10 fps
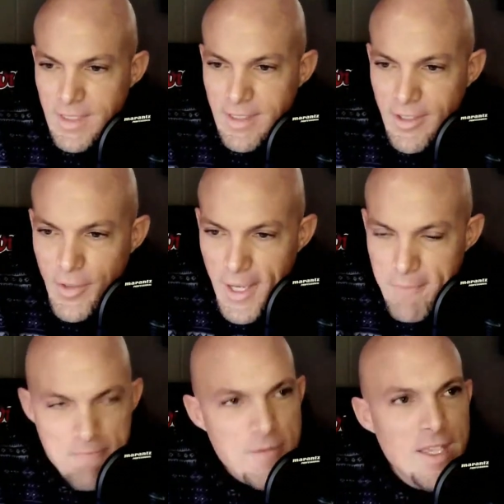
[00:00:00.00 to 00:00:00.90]
All right.
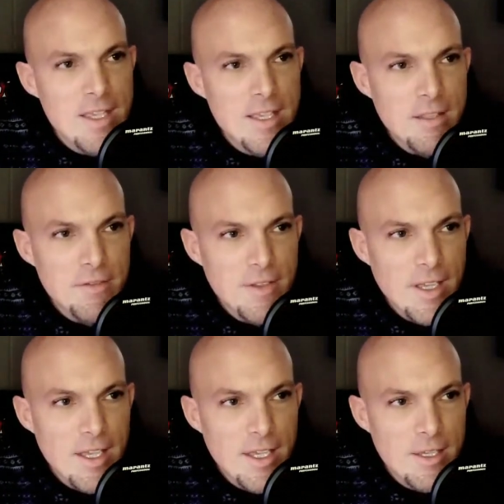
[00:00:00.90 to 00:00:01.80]

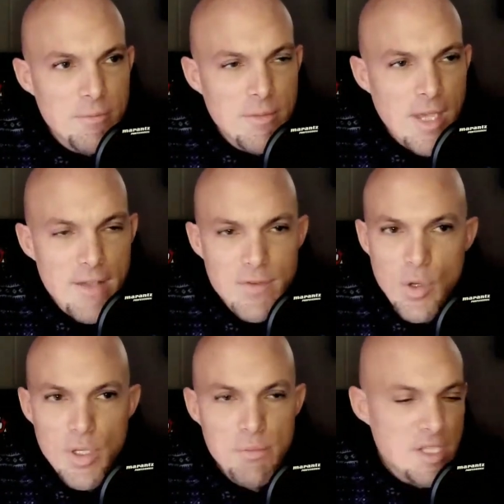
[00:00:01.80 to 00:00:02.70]
I've
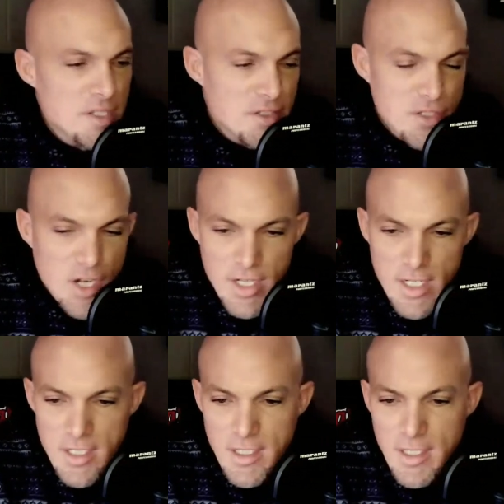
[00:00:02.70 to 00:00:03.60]
known him since I
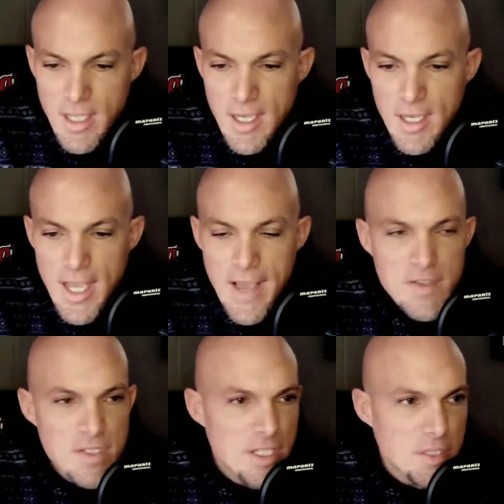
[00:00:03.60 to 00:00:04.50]
started.
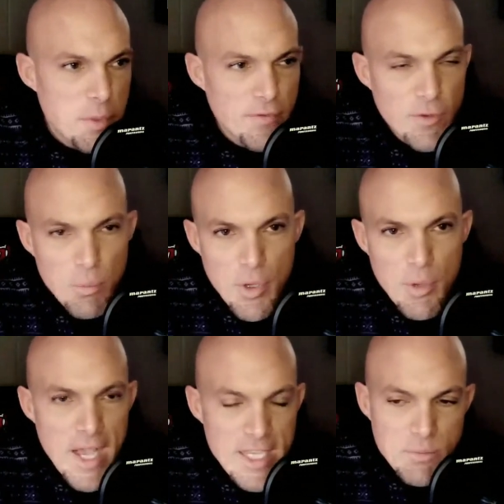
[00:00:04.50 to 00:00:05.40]
Obviously, he's been football,
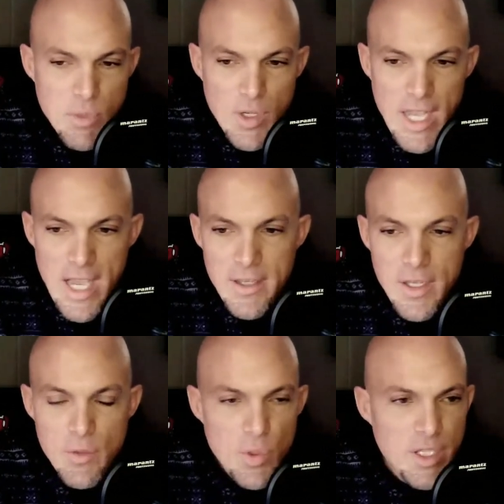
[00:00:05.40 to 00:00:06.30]
basketball guy.
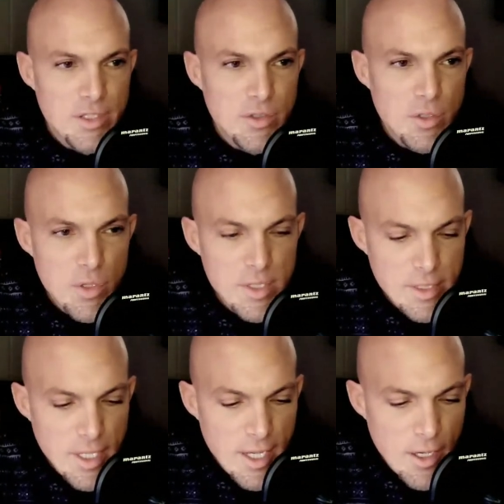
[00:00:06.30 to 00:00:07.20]
He really
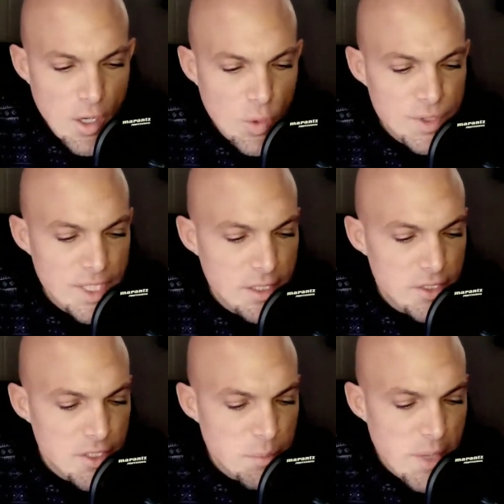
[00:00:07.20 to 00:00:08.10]
honed into
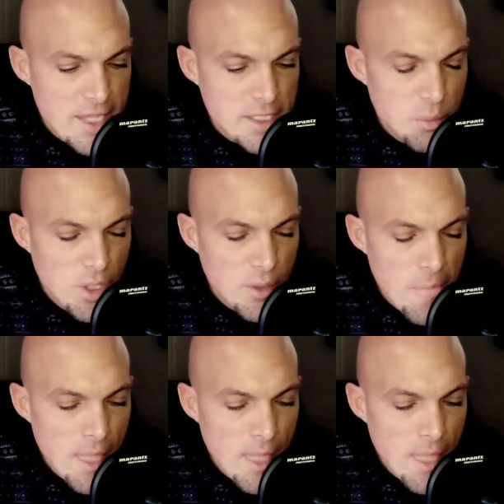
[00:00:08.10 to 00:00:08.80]
just basketball.